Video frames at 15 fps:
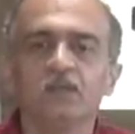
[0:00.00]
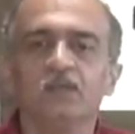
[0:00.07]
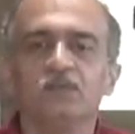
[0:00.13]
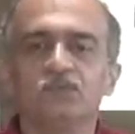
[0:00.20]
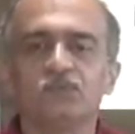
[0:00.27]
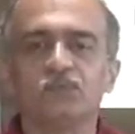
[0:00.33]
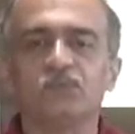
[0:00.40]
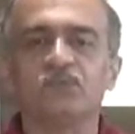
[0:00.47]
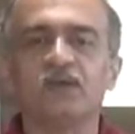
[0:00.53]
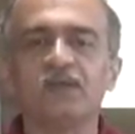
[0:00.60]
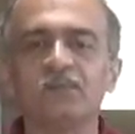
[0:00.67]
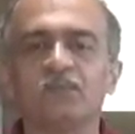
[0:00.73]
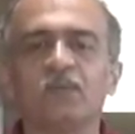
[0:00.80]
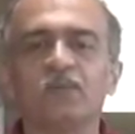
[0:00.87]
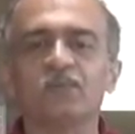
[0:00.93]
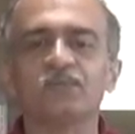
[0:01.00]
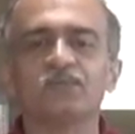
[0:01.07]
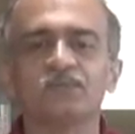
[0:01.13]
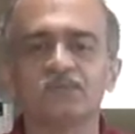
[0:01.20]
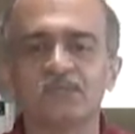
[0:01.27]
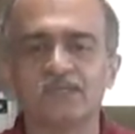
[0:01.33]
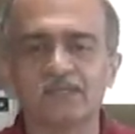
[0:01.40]
So one
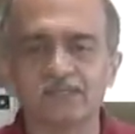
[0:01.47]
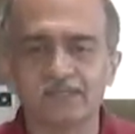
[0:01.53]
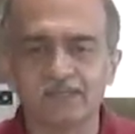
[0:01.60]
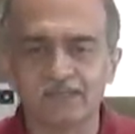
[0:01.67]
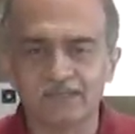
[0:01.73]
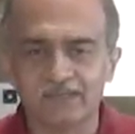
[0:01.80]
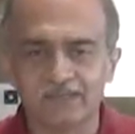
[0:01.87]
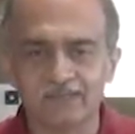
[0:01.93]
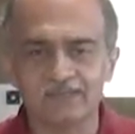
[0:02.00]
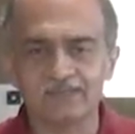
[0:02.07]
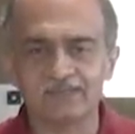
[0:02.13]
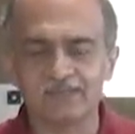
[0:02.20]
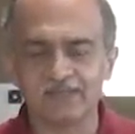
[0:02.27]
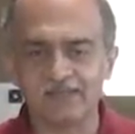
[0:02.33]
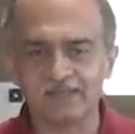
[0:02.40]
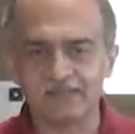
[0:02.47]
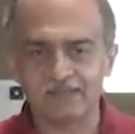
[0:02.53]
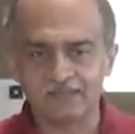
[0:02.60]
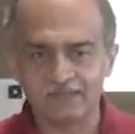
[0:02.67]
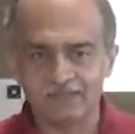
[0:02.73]
proposition is that